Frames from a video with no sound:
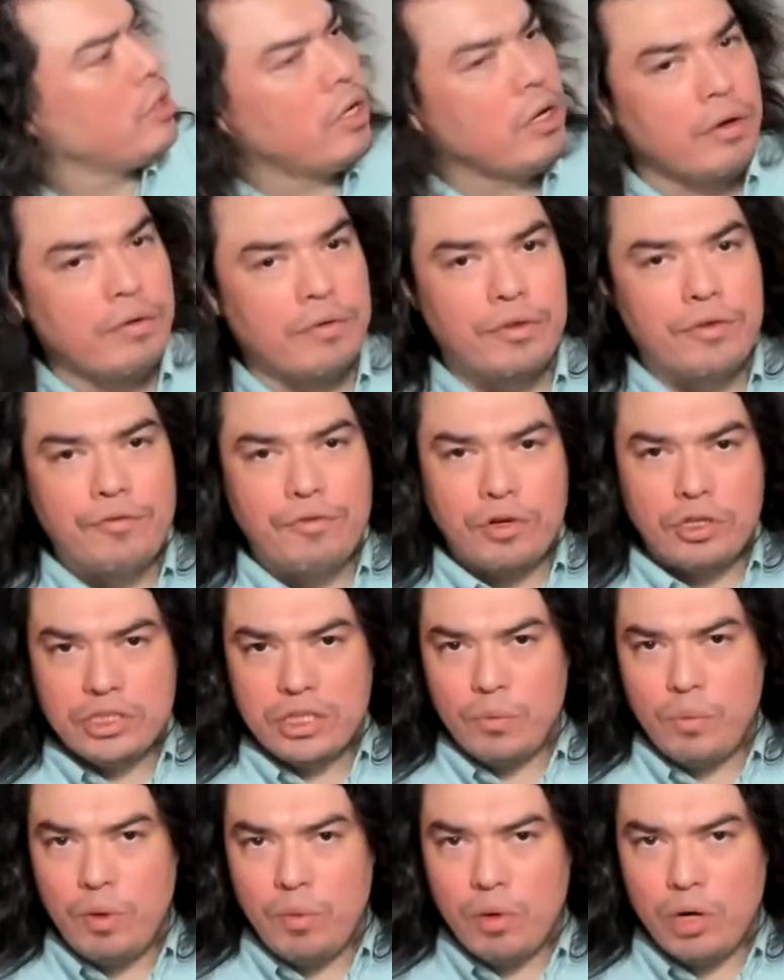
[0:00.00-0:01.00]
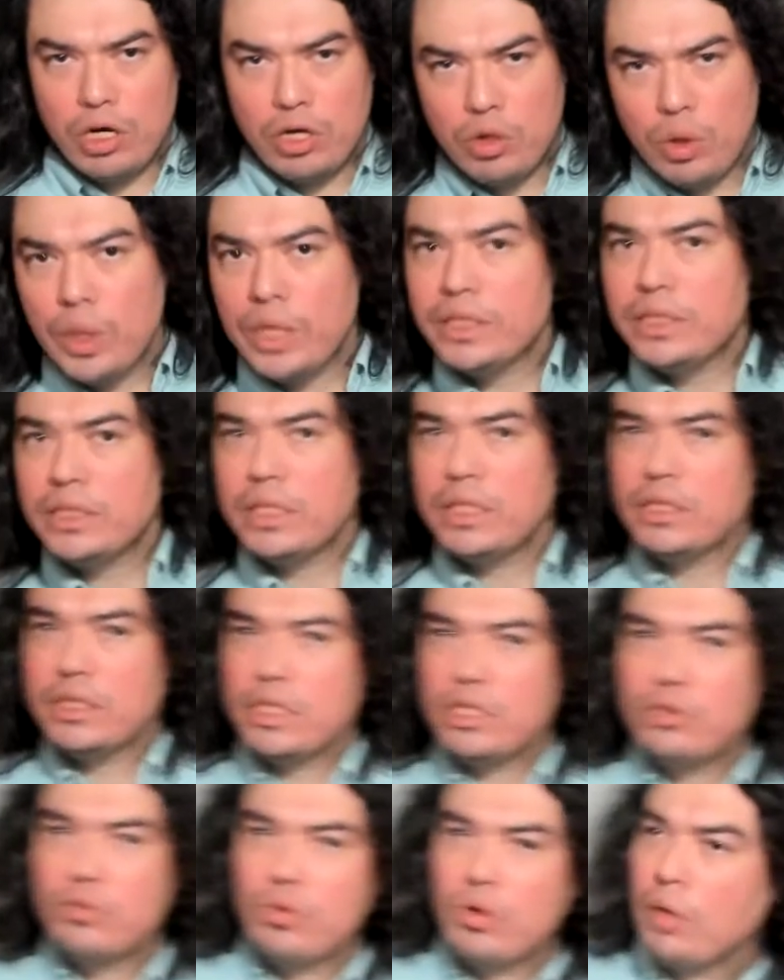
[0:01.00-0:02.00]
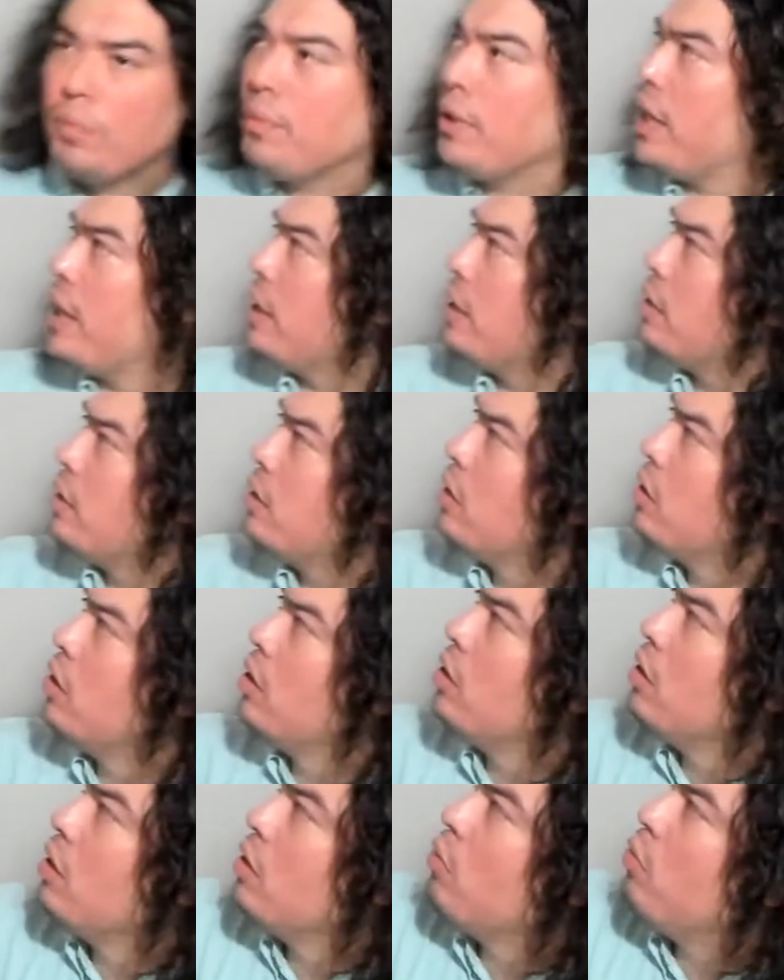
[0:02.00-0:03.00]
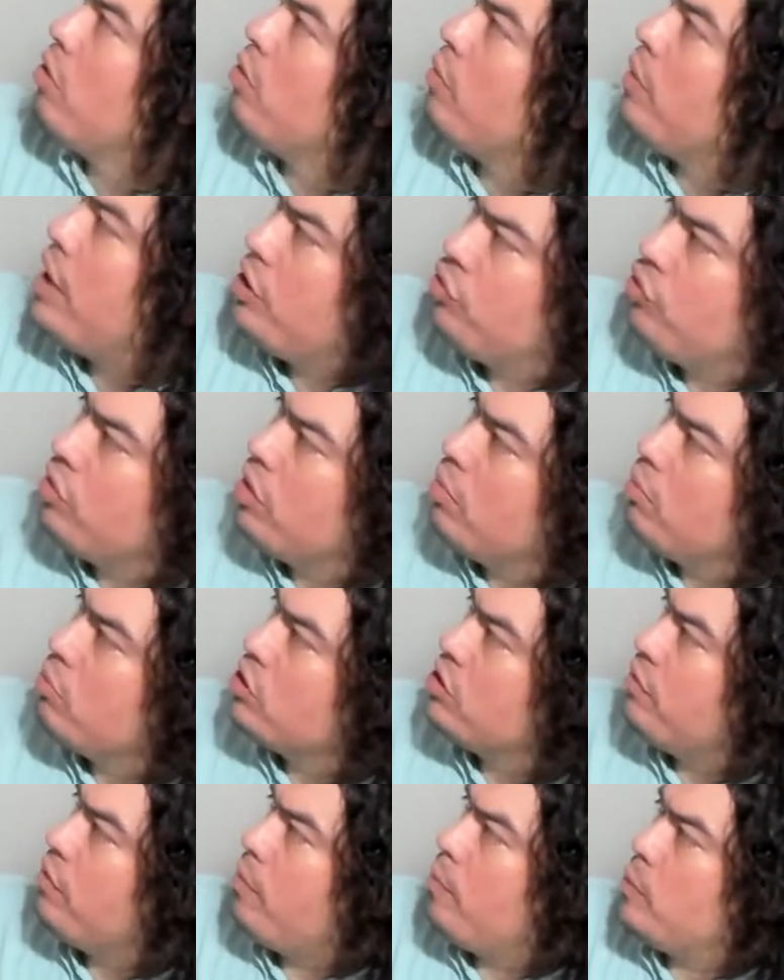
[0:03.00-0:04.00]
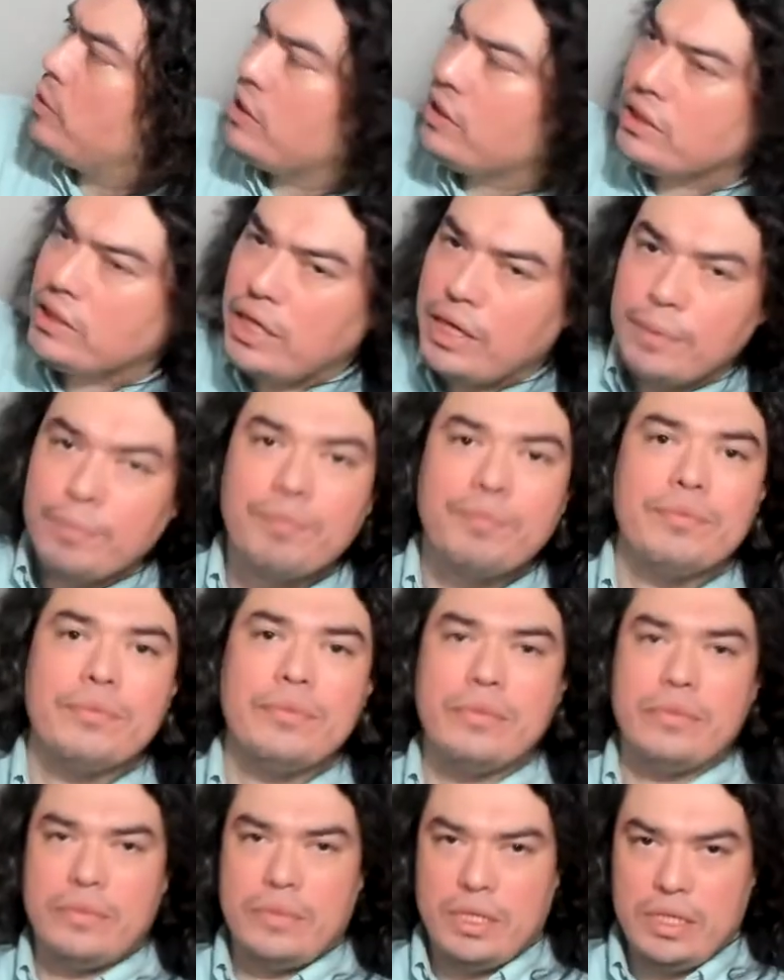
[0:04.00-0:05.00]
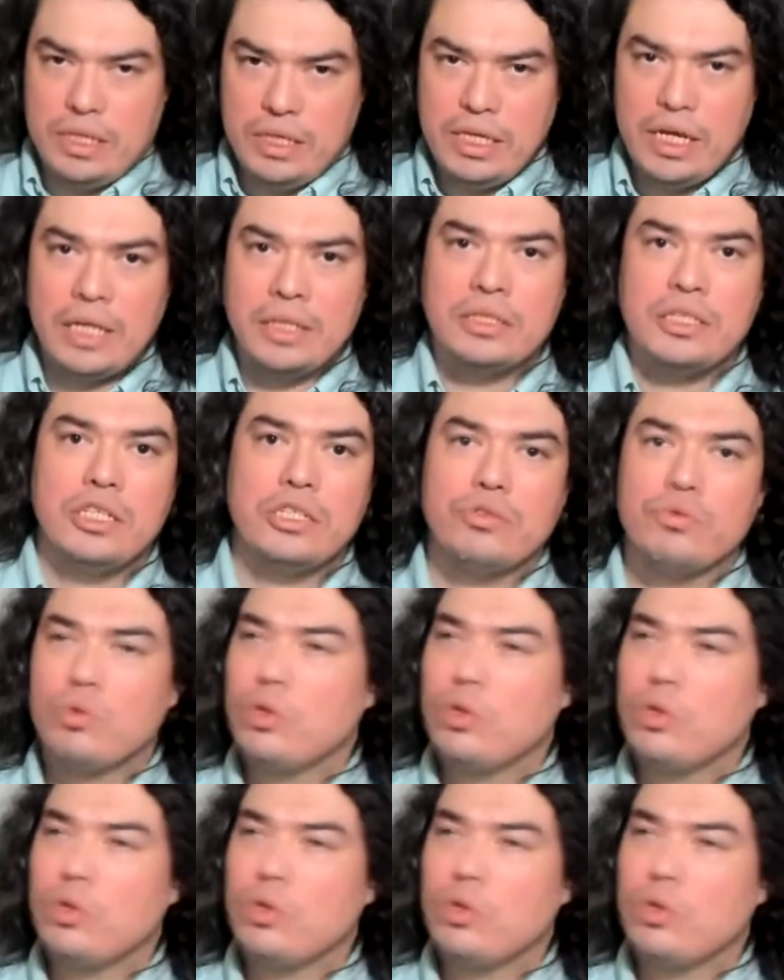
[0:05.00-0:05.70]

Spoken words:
The first thing we want to know is, does this rule apply when we add two numbers of opposite sign? Yes, this rule